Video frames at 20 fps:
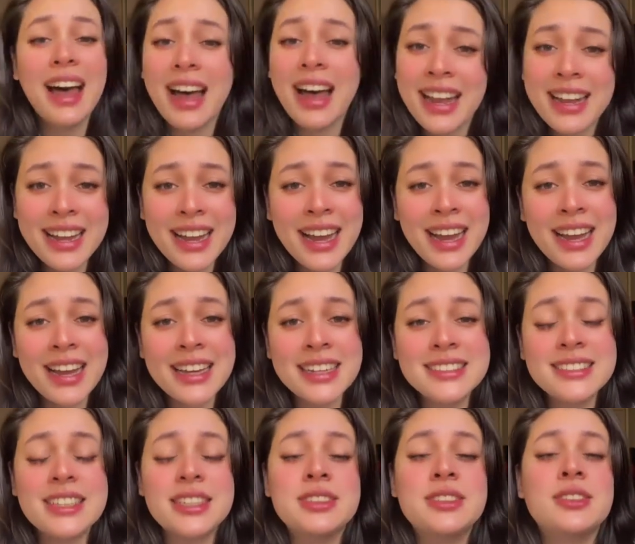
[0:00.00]
Hi
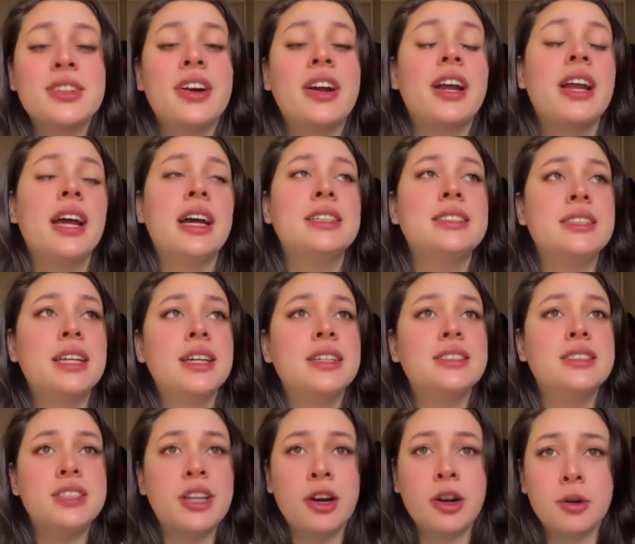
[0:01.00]
guys, sorry I
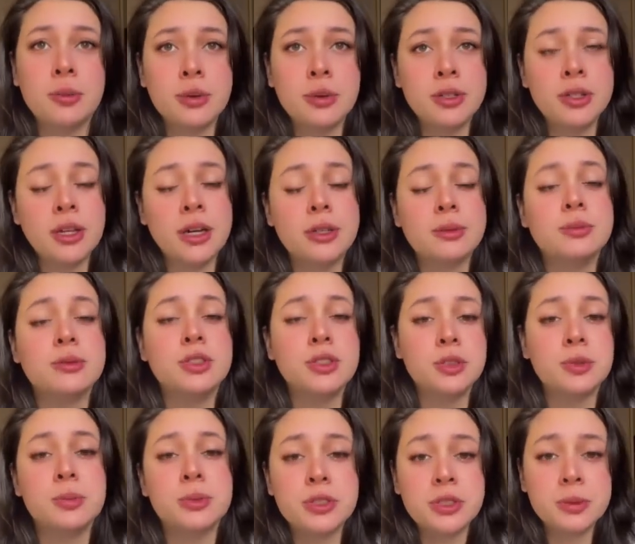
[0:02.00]
sound terrible. I'm
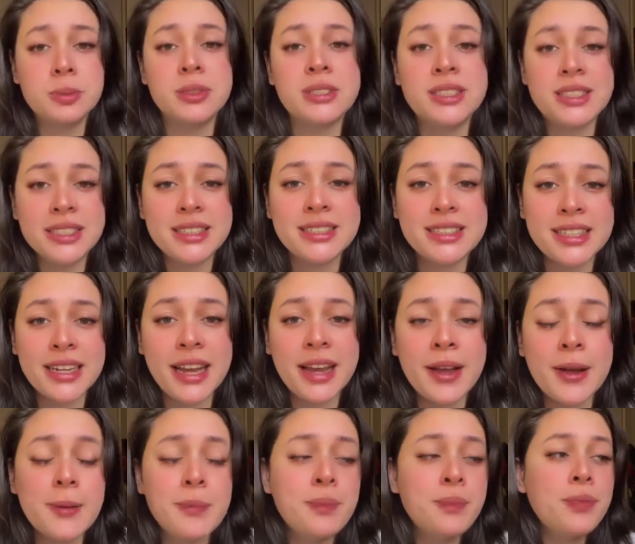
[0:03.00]
super duper sick
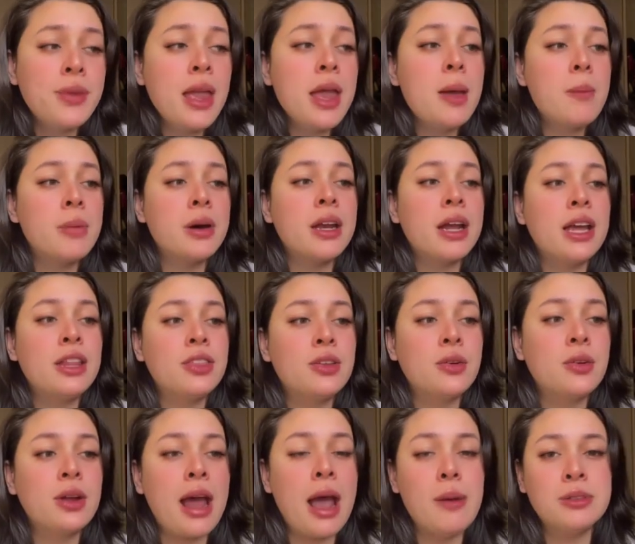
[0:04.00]
today, but I
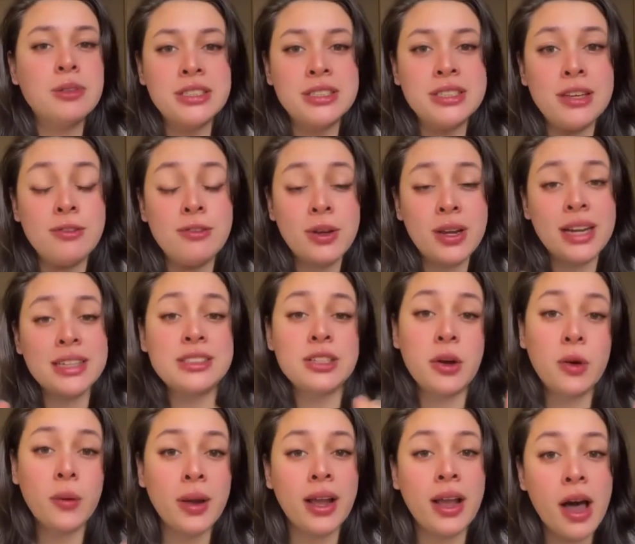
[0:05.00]
thought I would just give you guys a
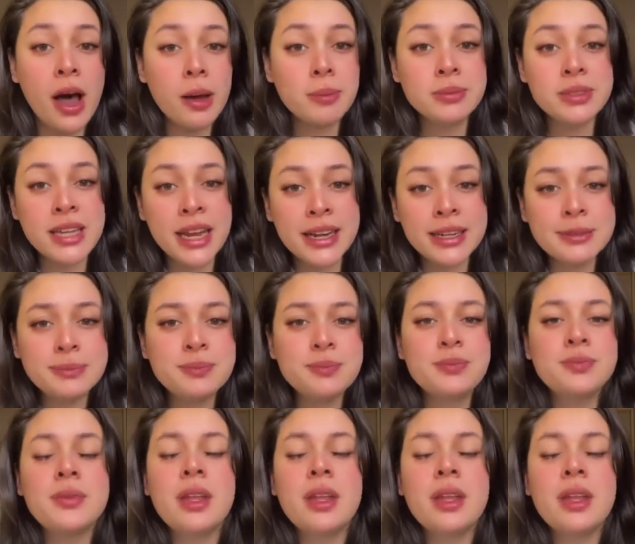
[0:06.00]
quick update.